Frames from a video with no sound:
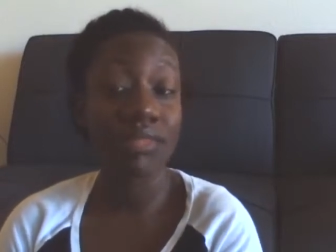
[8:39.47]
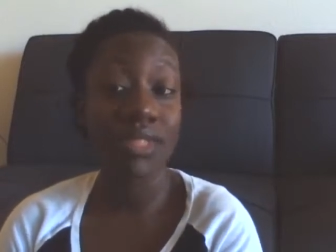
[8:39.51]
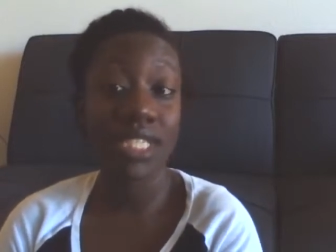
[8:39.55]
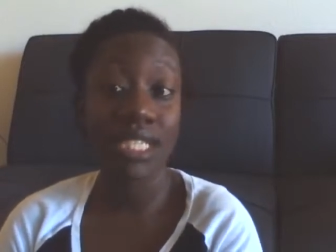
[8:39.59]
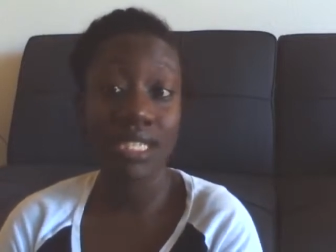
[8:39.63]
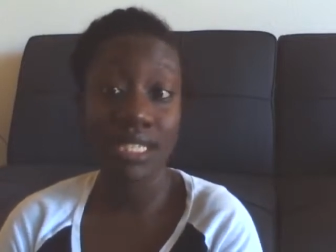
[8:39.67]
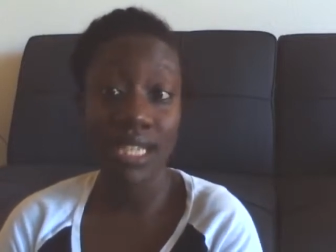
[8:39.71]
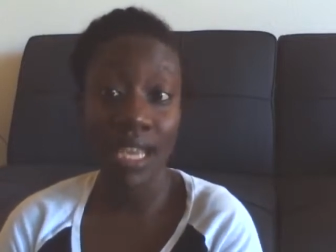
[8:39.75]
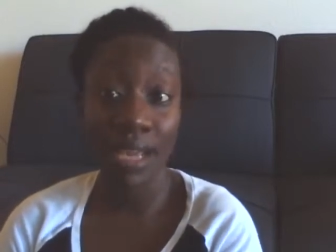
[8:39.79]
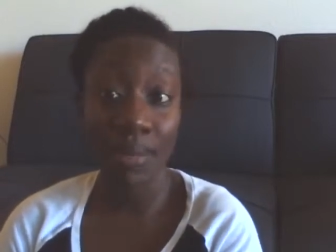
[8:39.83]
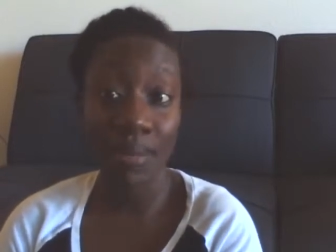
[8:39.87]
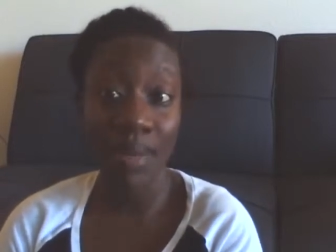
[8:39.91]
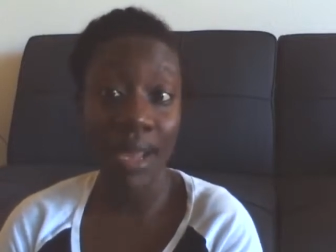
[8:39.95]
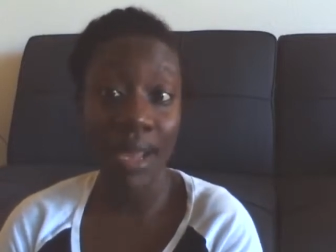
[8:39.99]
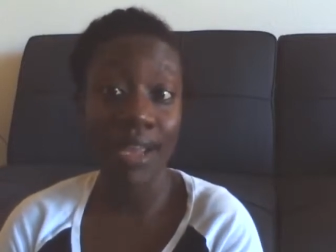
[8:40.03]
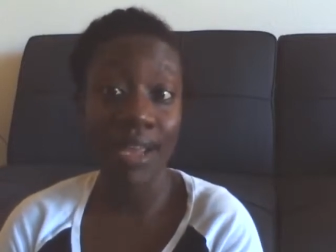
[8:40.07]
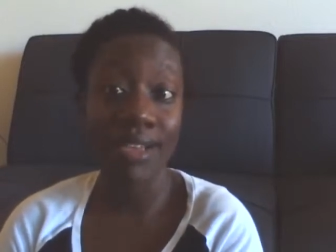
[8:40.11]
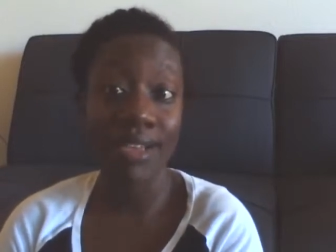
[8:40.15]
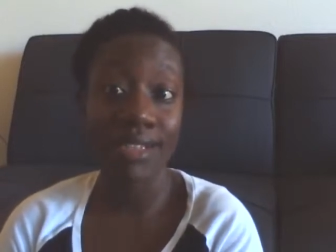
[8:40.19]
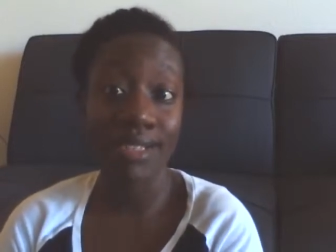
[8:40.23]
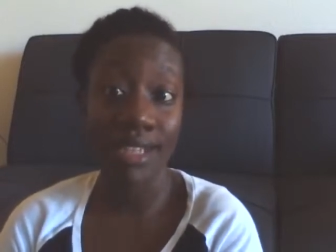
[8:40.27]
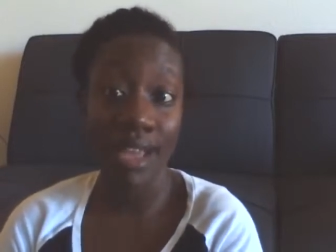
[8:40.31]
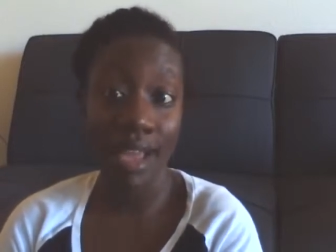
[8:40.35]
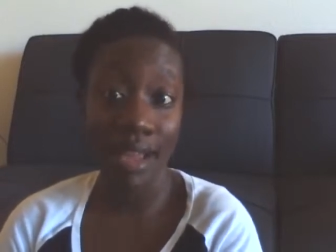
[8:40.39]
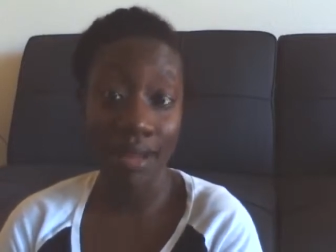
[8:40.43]
to take my
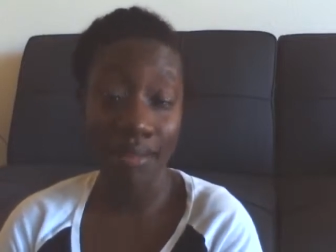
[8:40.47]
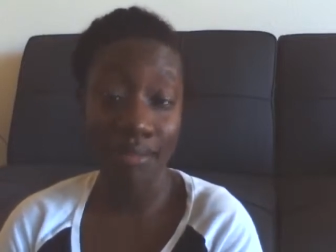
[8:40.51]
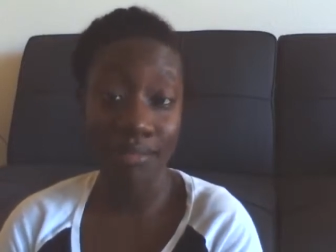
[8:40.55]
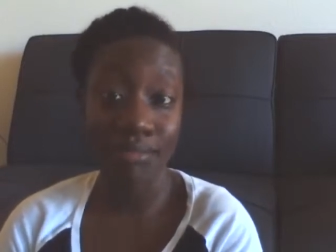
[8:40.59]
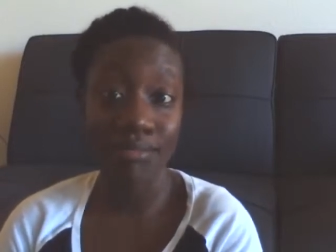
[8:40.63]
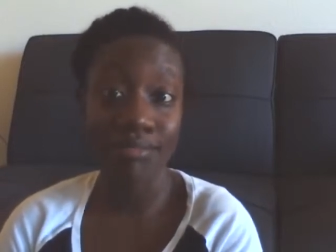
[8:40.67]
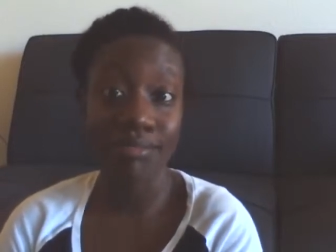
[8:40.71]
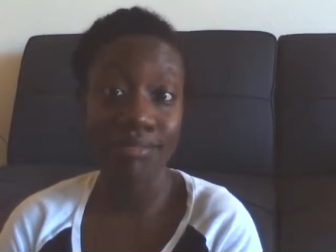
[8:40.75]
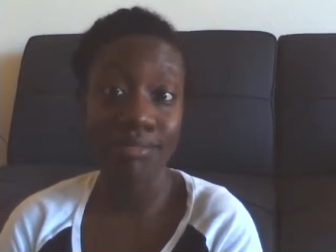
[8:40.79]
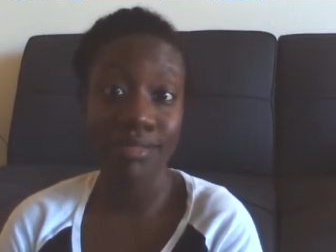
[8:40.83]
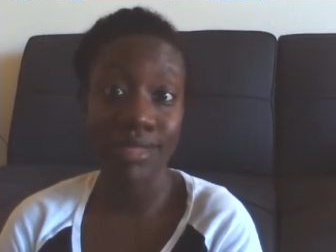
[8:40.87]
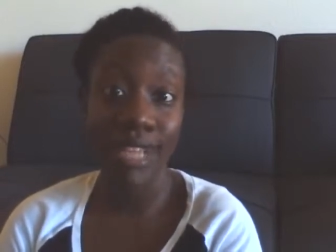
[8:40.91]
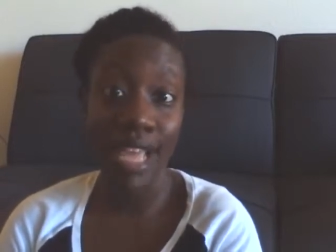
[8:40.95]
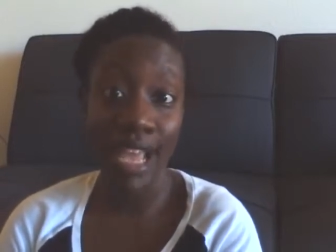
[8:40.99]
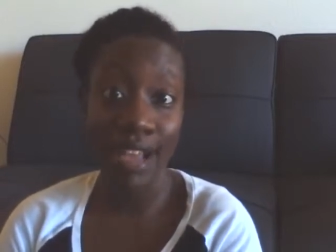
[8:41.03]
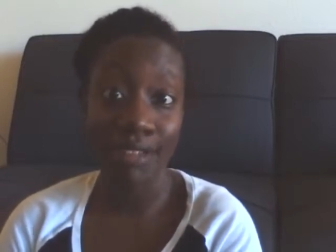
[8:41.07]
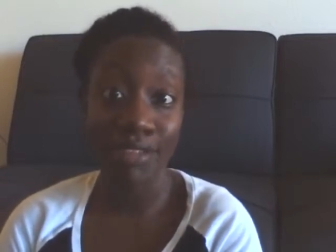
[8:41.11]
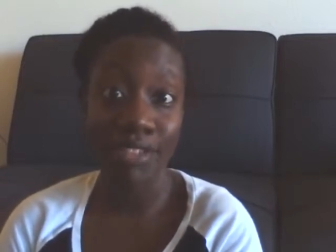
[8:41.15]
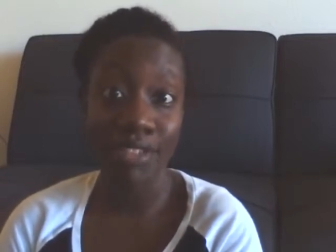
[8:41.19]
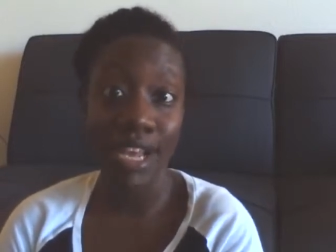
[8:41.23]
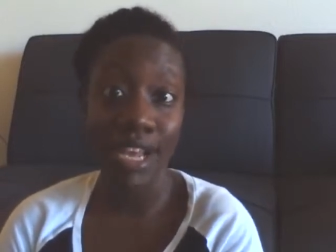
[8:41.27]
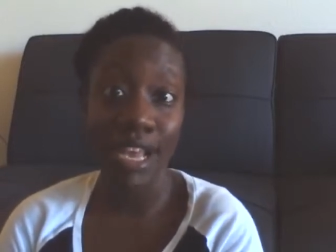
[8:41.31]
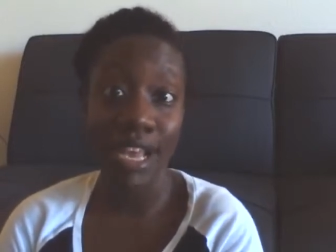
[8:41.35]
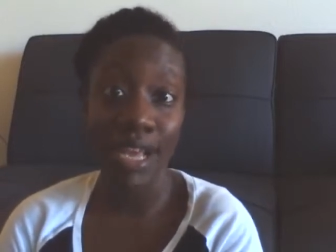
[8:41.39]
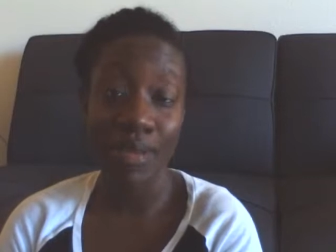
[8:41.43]
exam
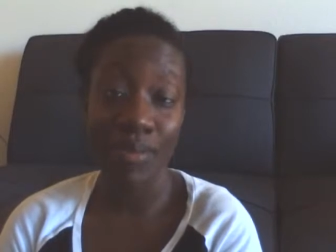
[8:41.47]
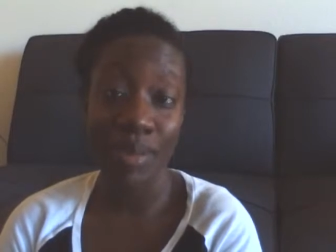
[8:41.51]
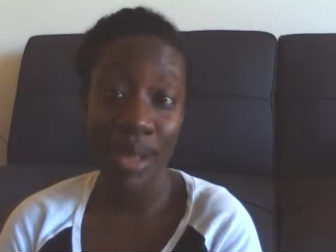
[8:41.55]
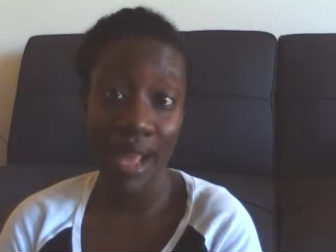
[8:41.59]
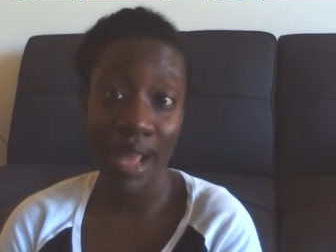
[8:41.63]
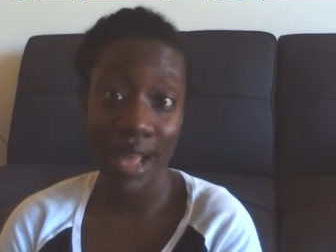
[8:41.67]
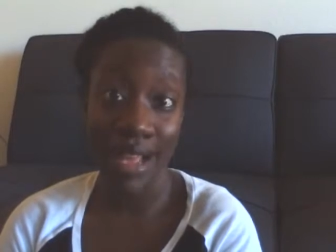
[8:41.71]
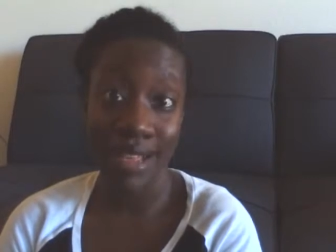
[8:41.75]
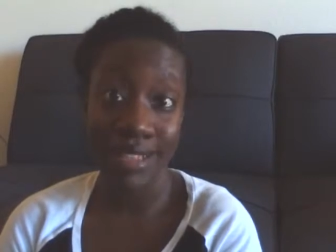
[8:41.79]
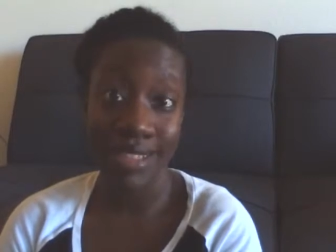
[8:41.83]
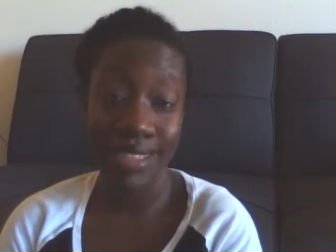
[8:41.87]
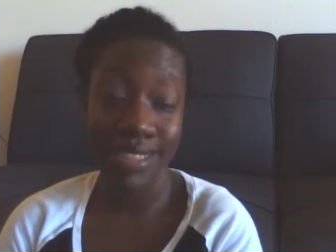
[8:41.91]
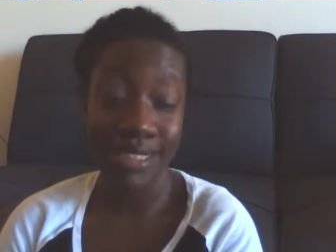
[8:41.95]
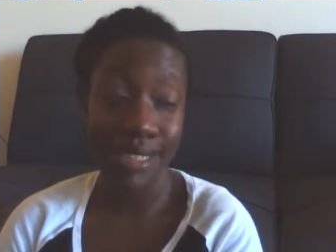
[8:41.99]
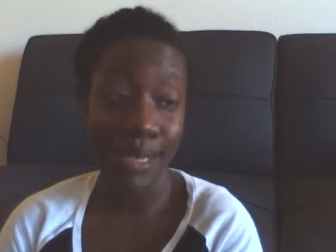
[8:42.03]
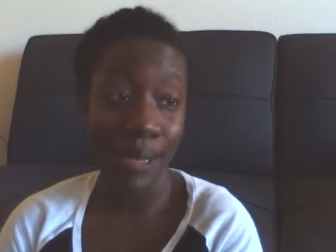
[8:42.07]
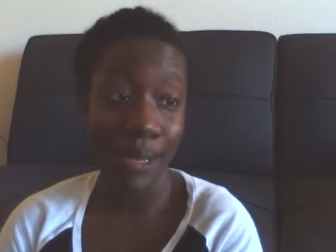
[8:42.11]
after I had passed